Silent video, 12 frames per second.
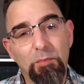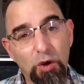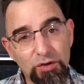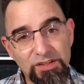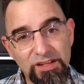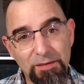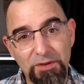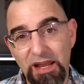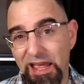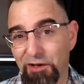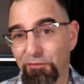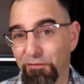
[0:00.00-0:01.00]
Pogostemon
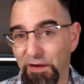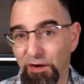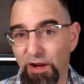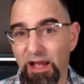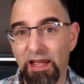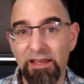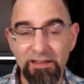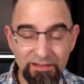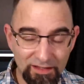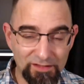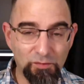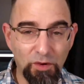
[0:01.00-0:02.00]
helferi
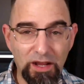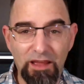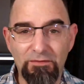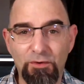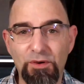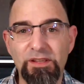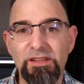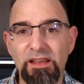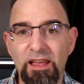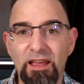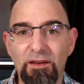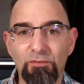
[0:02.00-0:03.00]
is what I've always
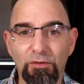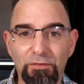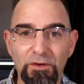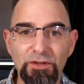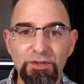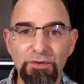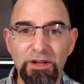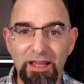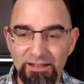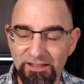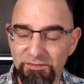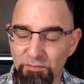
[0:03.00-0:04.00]
referred to it
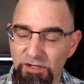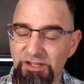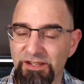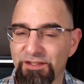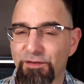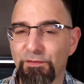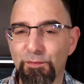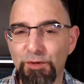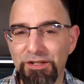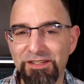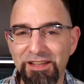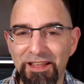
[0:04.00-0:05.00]
as. It's much easier for
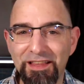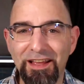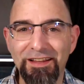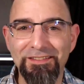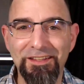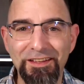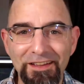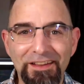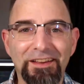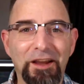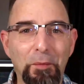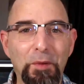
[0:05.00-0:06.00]
me to say that as an
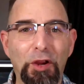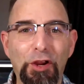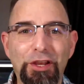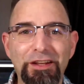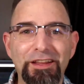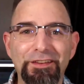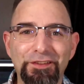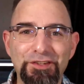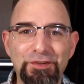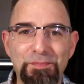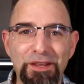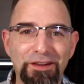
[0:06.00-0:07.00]
American
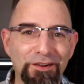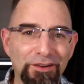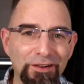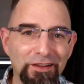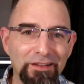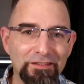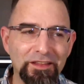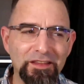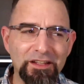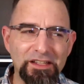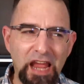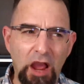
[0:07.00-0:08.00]
English speaker than
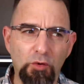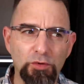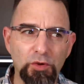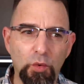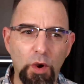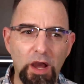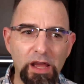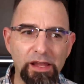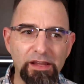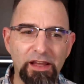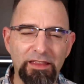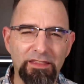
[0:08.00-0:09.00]
the
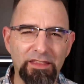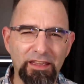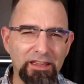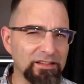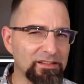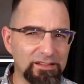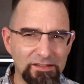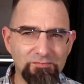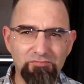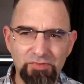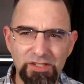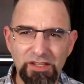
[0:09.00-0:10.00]
Downoi. I think
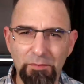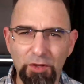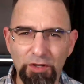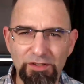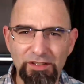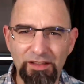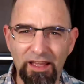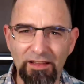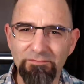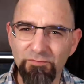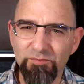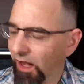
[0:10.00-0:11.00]
it's similar to
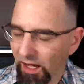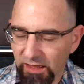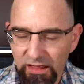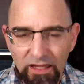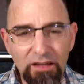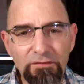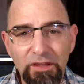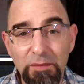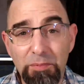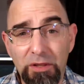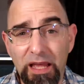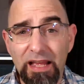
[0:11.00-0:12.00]
that. A
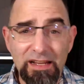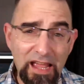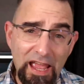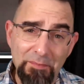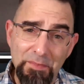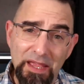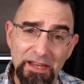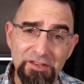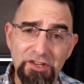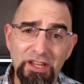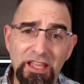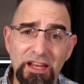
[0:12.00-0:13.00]
lovely plant. I
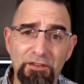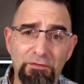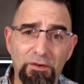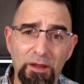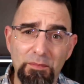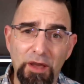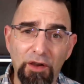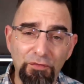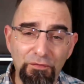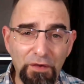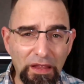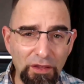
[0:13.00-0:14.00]
managed to get it from a
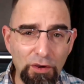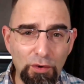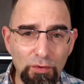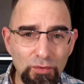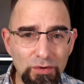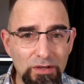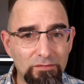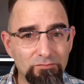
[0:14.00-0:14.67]
fellow